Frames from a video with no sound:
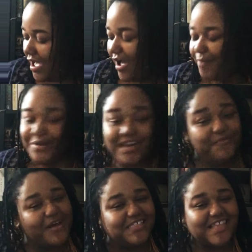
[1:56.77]
But
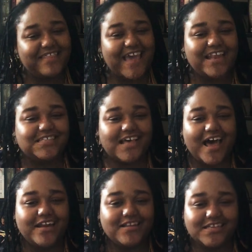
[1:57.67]
anyways, that
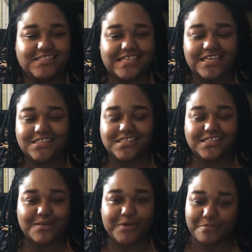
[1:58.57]
aside, let's get into
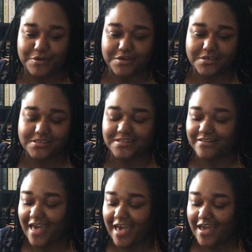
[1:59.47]
some of the books
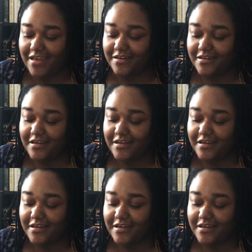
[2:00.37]
that